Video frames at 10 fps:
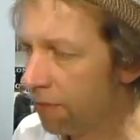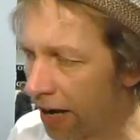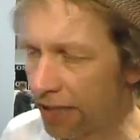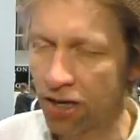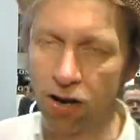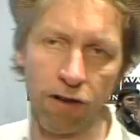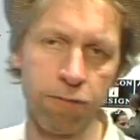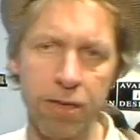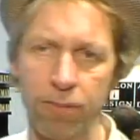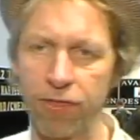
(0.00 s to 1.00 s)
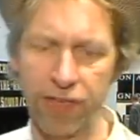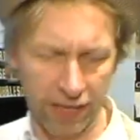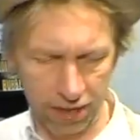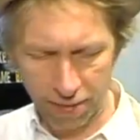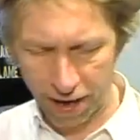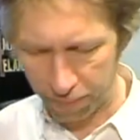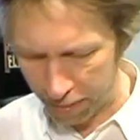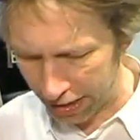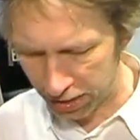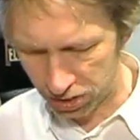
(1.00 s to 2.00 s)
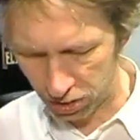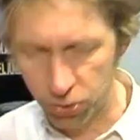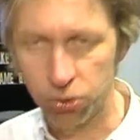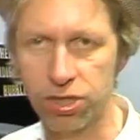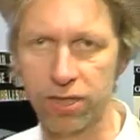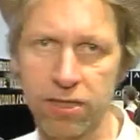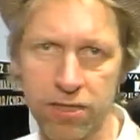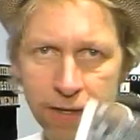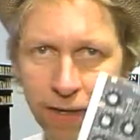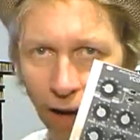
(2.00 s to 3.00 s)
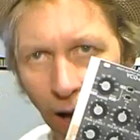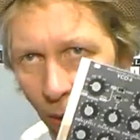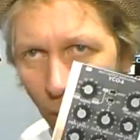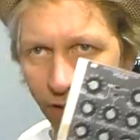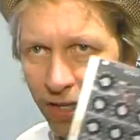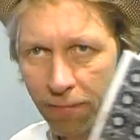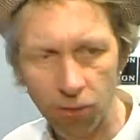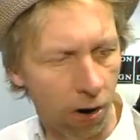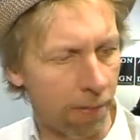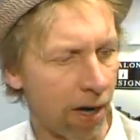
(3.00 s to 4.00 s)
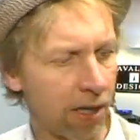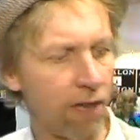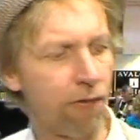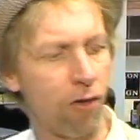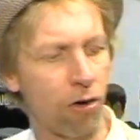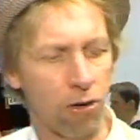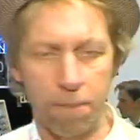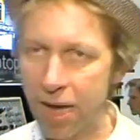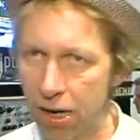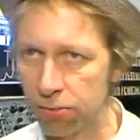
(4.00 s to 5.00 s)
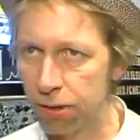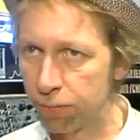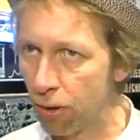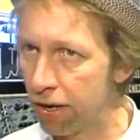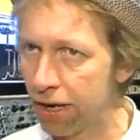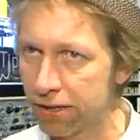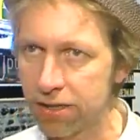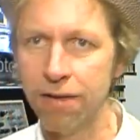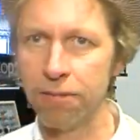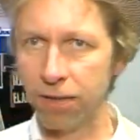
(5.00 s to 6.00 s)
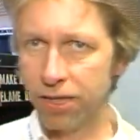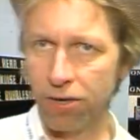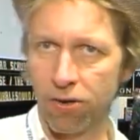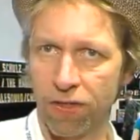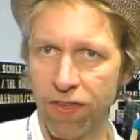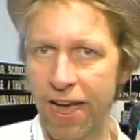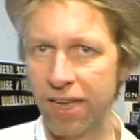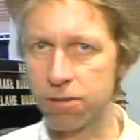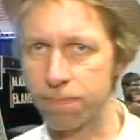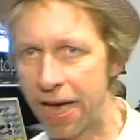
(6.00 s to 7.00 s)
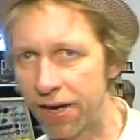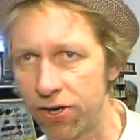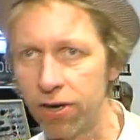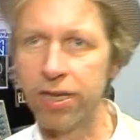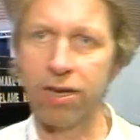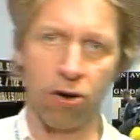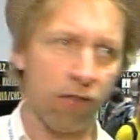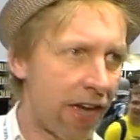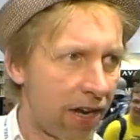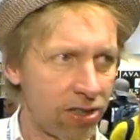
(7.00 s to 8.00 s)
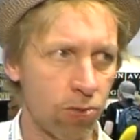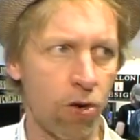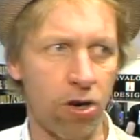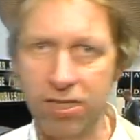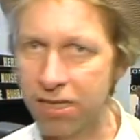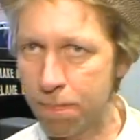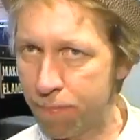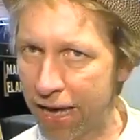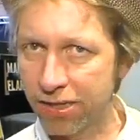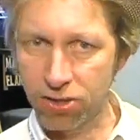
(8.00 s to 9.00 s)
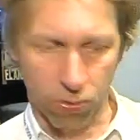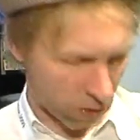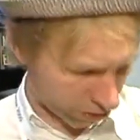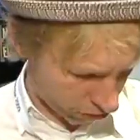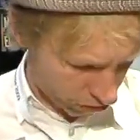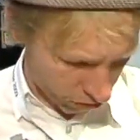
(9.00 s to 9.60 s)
there's a lot of people thinking about better solutions, wanting more money for comparable products, but here or there it's better, here or there it's worse. It depends on what you